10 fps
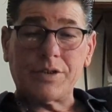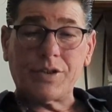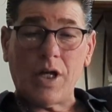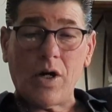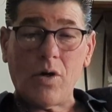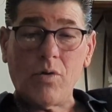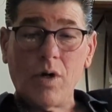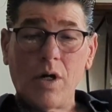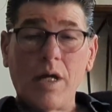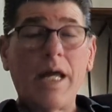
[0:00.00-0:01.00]
So
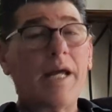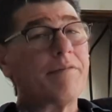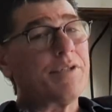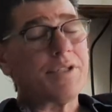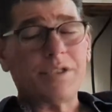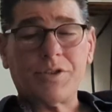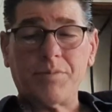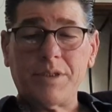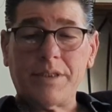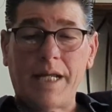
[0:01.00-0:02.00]
everything should
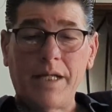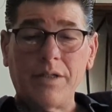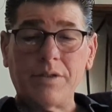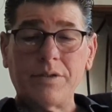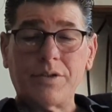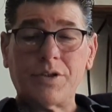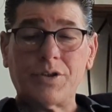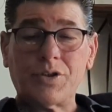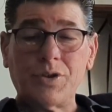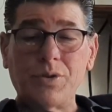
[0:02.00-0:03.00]
be tailored to
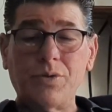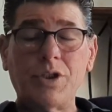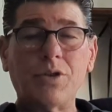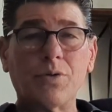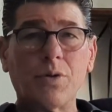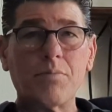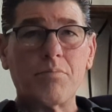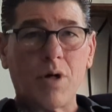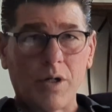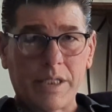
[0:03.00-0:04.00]
suit your
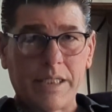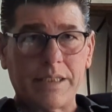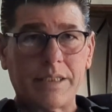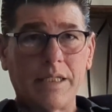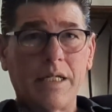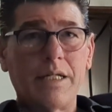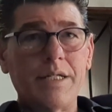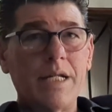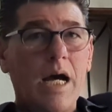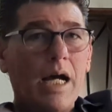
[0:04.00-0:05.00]
market,
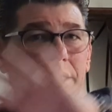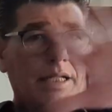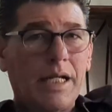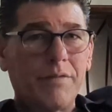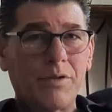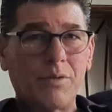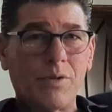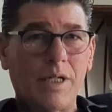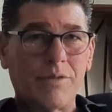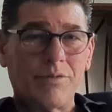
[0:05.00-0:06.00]
not
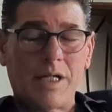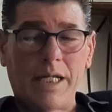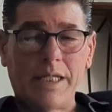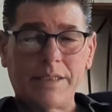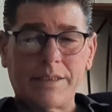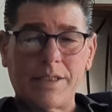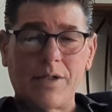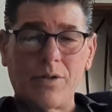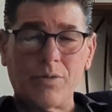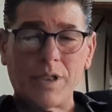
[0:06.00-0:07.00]
everyone, right?
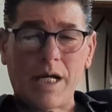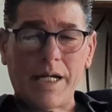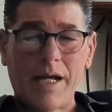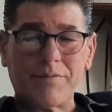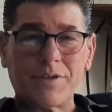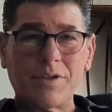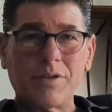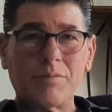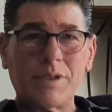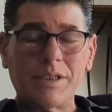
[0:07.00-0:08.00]
So we're not
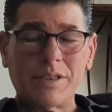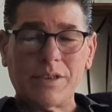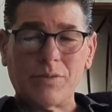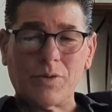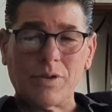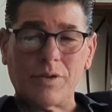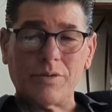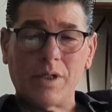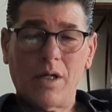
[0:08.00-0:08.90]
after pleasing the world.